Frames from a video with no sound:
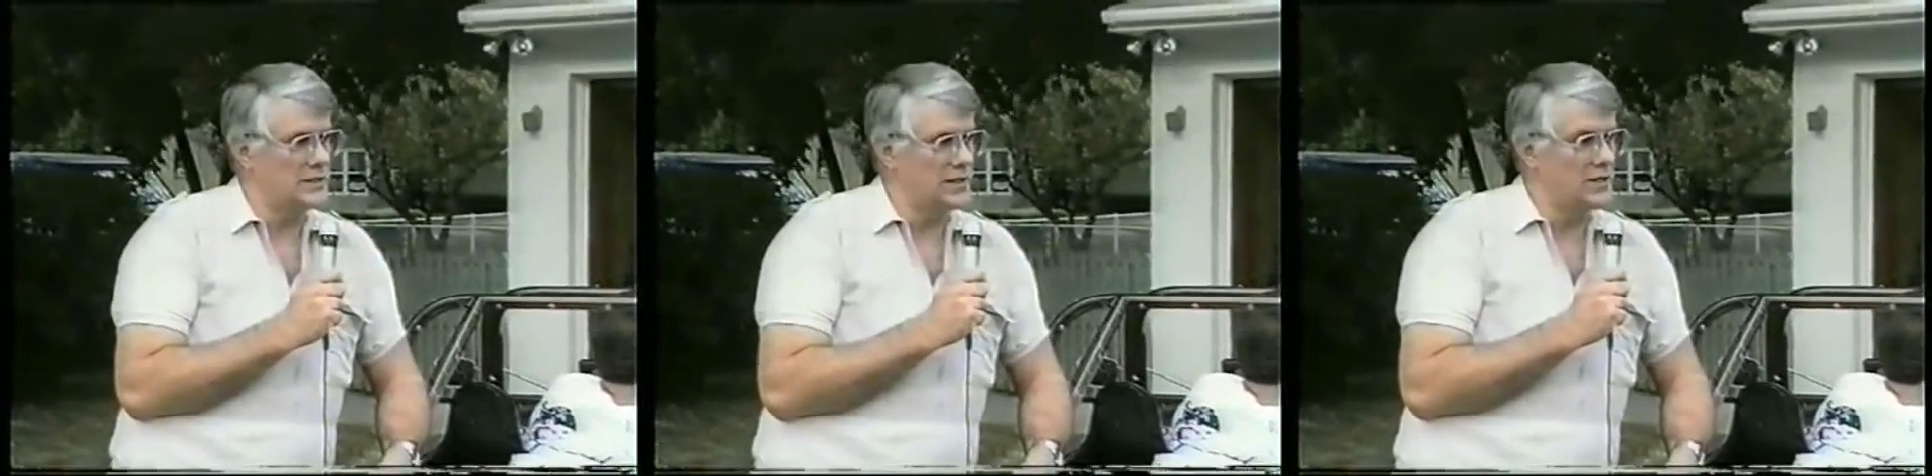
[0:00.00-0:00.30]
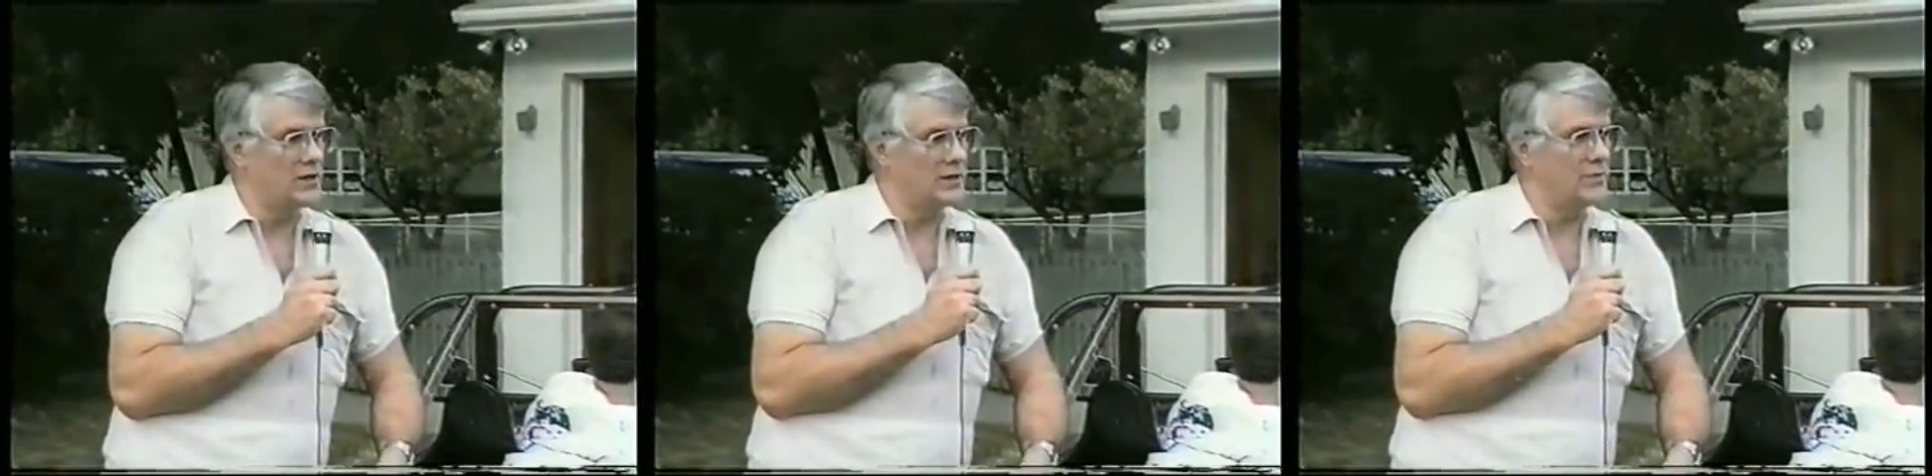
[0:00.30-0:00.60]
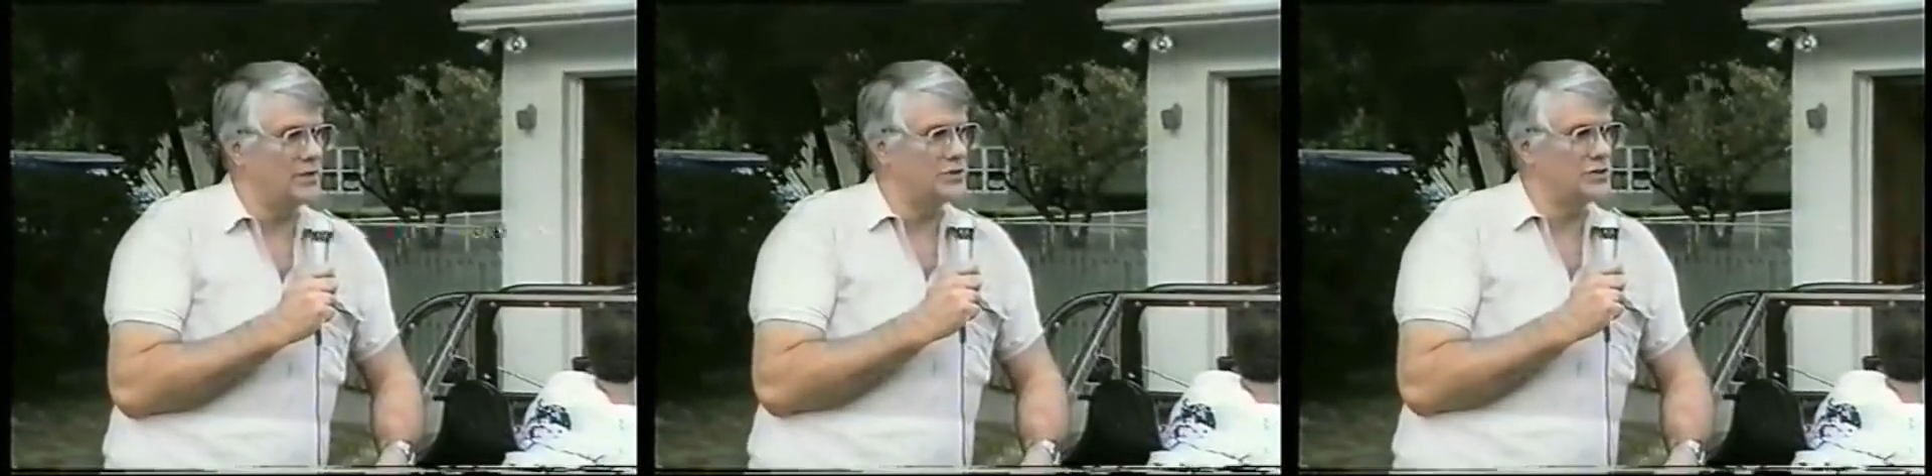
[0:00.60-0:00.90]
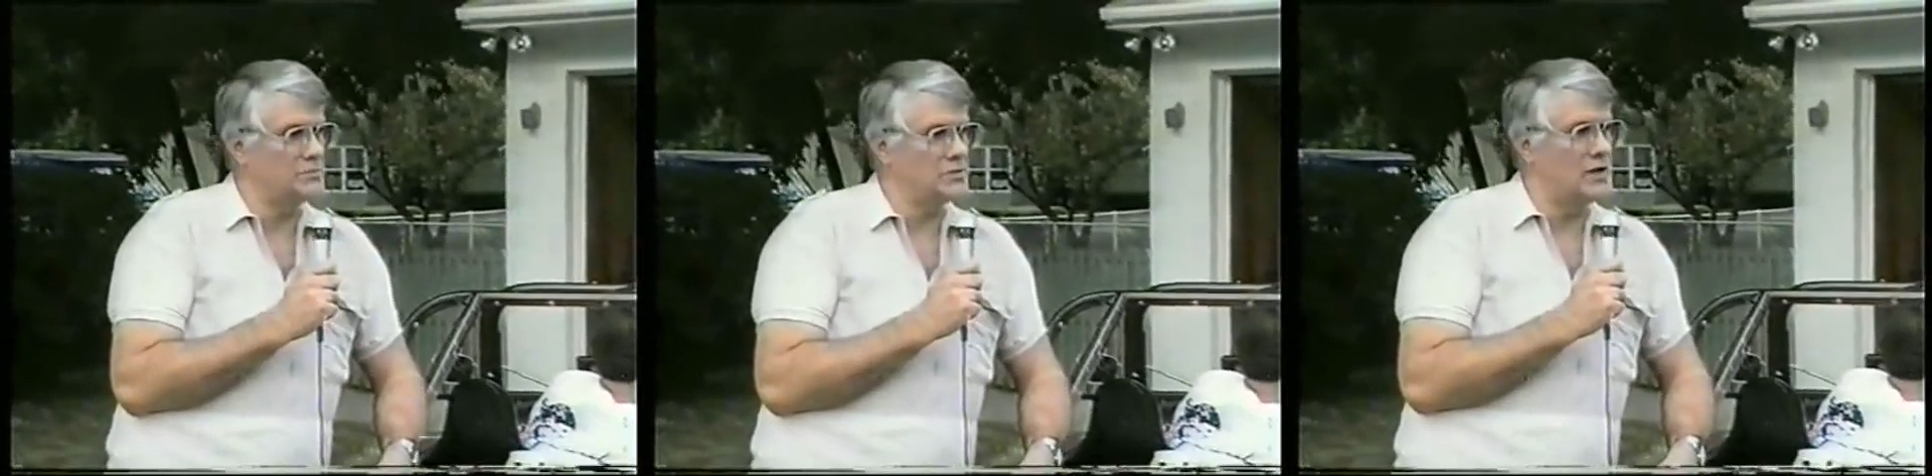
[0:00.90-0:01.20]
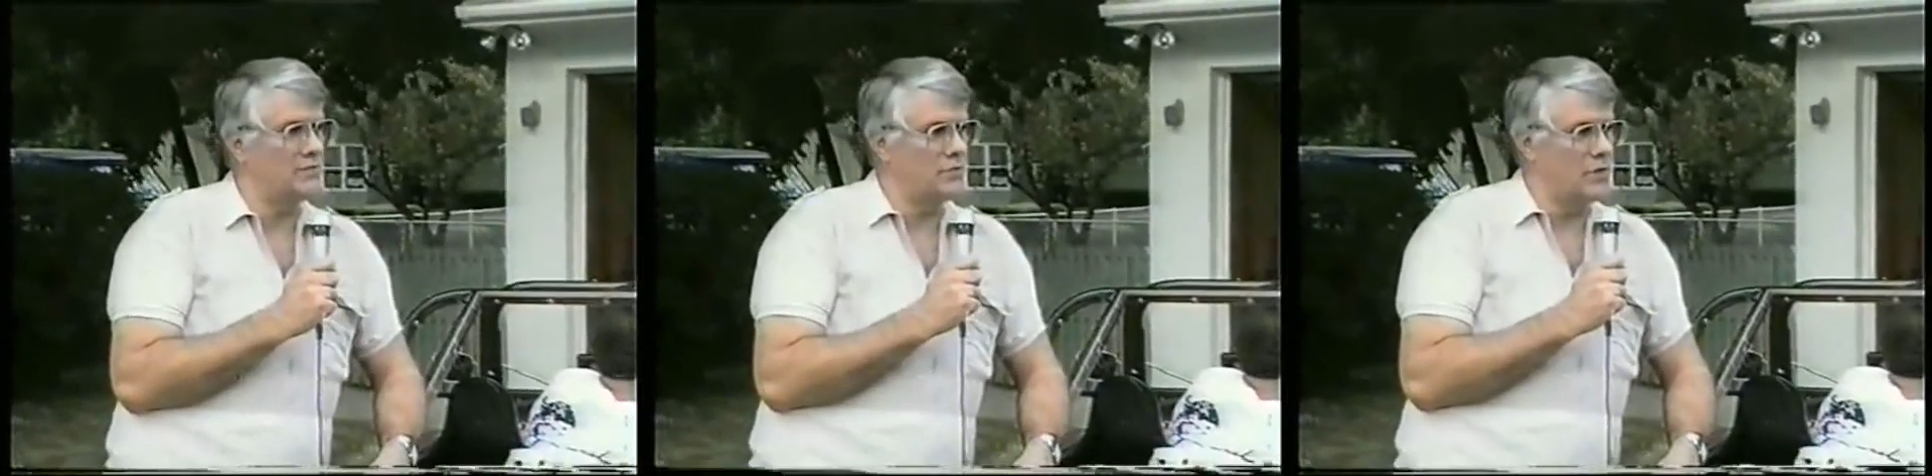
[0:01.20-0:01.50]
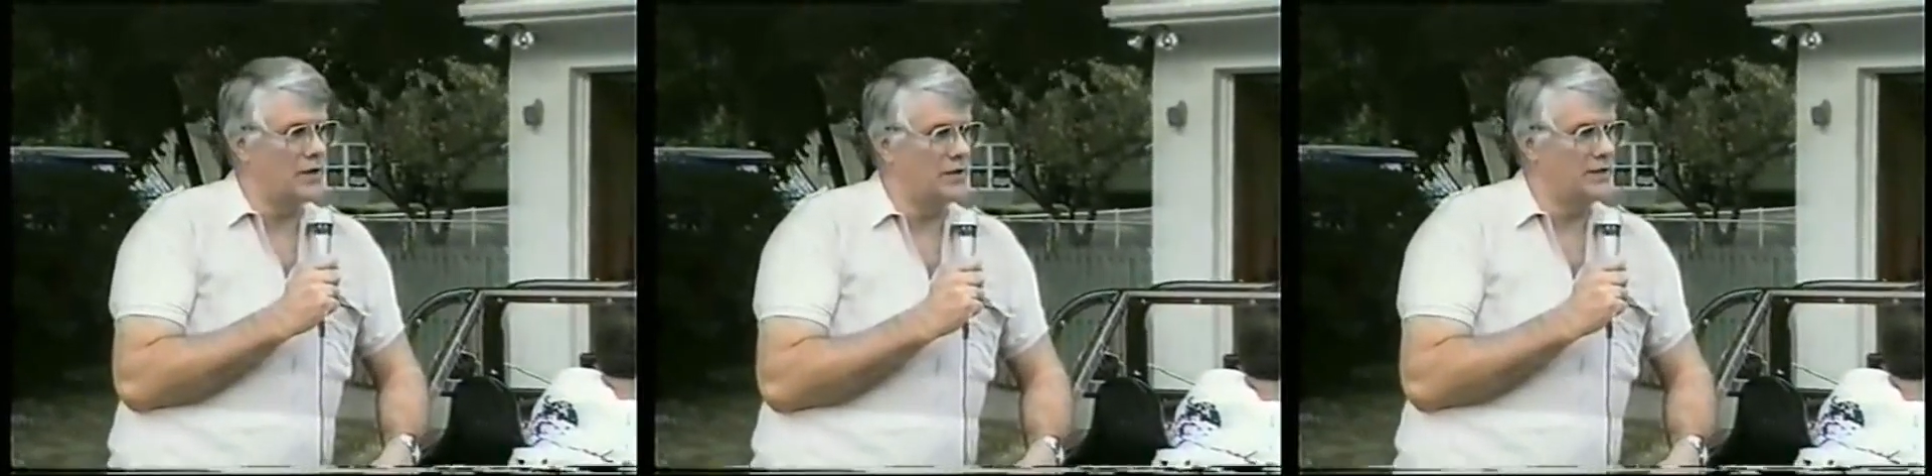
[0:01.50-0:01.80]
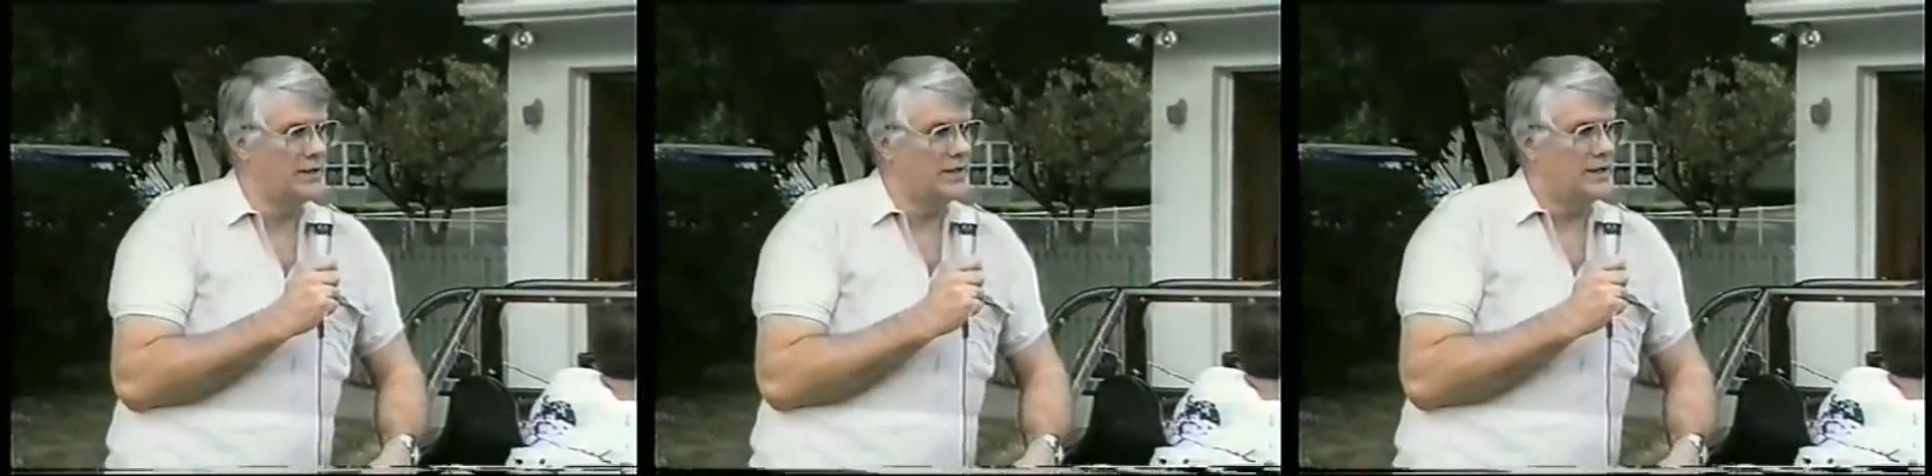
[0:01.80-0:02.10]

literally run the ships off of water